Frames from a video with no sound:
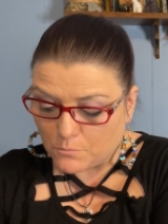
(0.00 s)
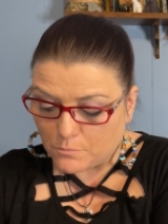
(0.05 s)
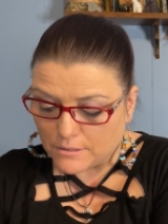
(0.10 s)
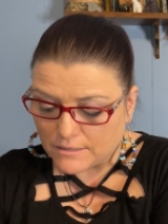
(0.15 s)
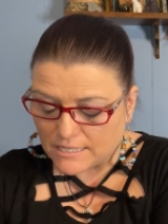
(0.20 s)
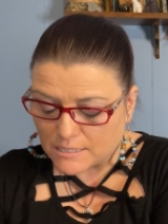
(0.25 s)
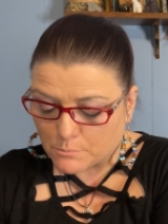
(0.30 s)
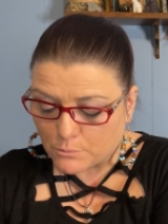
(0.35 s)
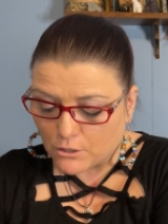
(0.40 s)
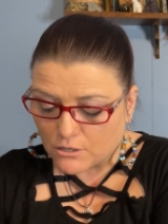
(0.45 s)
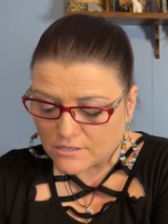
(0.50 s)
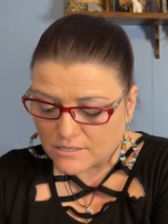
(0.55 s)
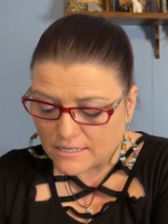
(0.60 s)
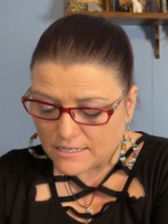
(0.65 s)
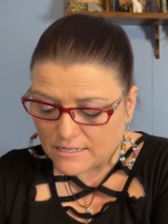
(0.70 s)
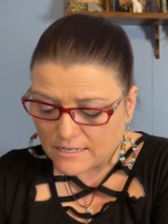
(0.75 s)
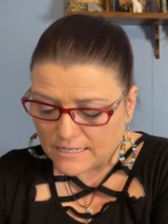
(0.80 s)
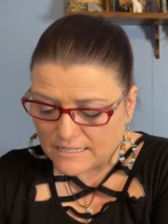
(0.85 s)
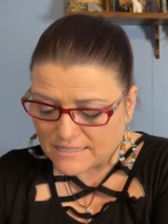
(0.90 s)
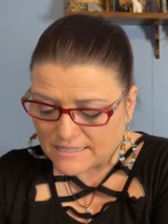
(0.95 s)
But this
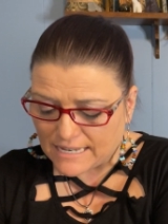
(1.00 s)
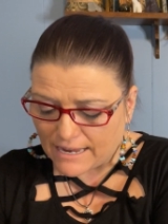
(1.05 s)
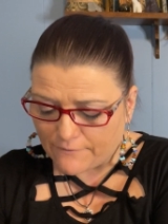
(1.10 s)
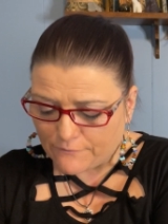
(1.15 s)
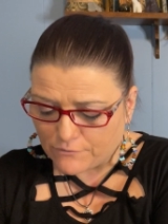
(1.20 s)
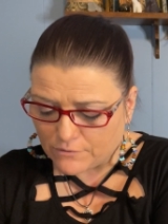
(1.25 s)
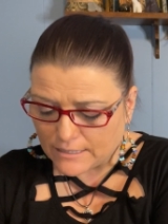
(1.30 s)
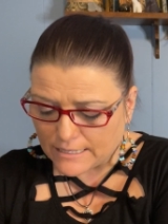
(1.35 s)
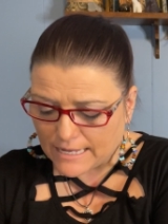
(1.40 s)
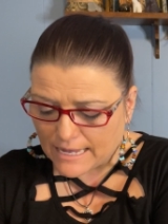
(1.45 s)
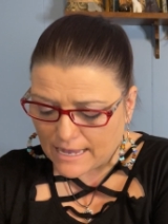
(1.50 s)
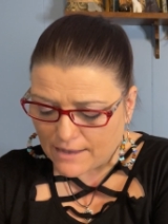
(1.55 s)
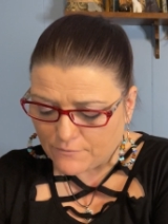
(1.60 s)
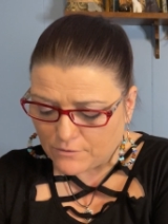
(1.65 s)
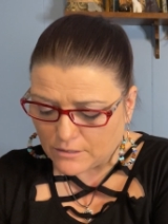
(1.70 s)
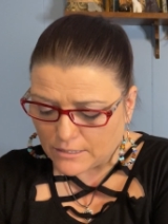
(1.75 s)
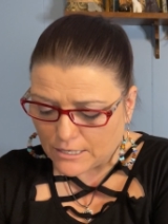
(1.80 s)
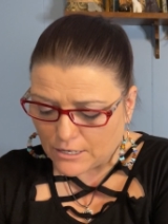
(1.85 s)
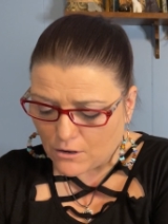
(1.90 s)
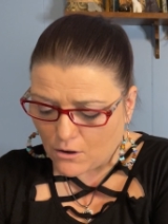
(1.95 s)
person is definitely
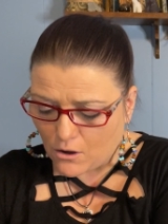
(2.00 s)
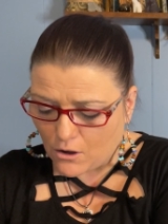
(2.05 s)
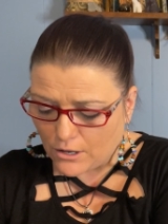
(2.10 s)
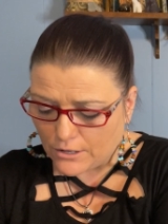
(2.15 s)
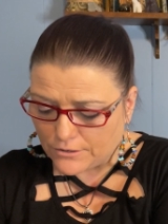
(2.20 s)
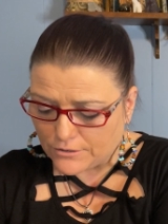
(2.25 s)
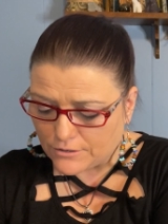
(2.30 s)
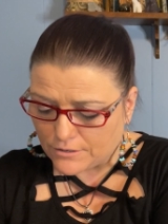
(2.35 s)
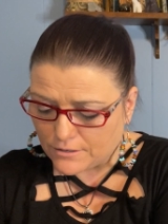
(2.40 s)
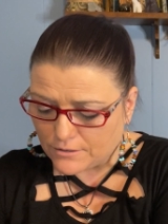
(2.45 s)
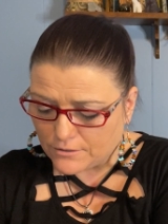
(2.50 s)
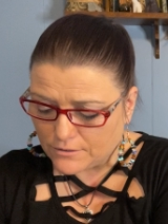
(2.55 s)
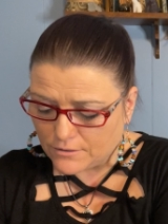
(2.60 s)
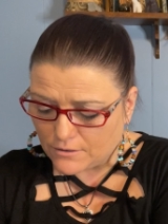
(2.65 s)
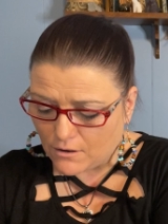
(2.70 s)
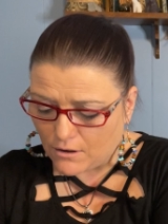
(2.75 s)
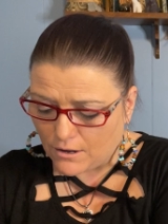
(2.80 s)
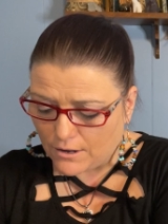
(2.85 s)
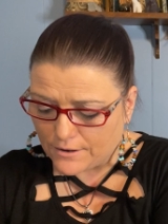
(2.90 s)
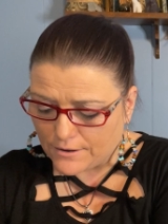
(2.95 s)
heavily on
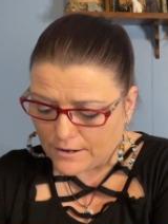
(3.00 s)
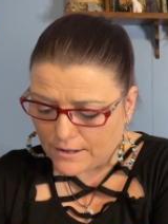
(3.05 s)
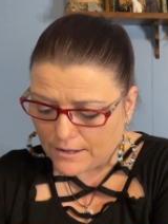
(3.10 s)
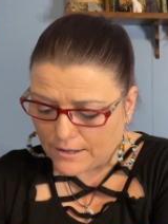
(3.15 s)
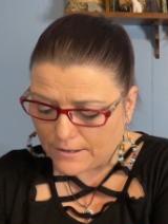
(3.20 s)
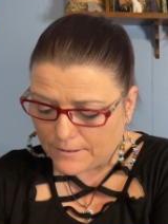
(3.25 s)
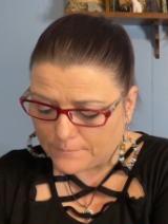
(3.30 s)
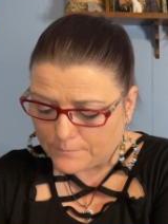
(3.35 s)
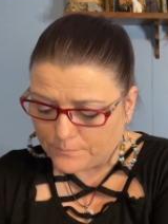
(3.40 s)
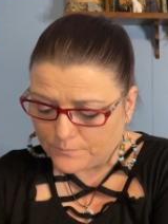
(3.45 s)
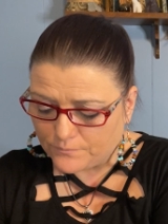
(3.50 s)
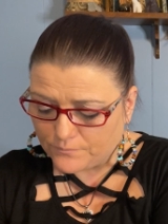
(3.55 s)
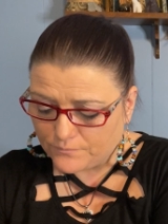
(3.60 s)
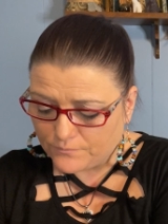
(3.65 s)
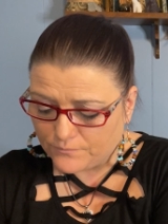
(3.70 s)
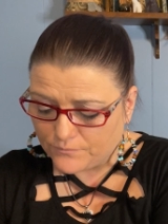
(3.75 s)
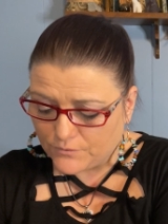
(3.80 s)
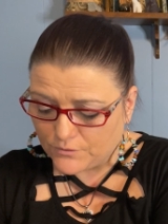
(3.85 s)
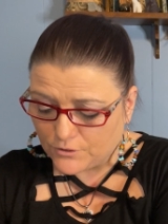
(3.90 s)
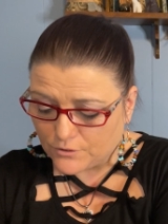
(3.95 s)
on uh,
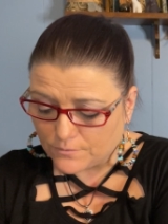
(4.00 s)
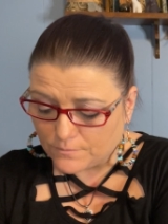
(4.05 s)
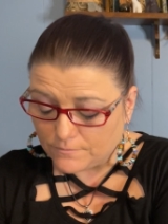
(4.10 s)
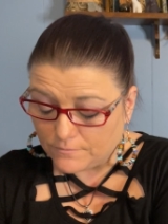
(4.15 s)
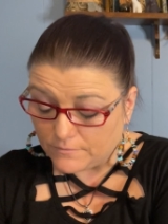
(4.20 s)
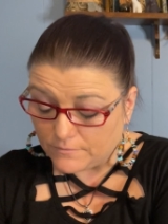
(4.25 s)
your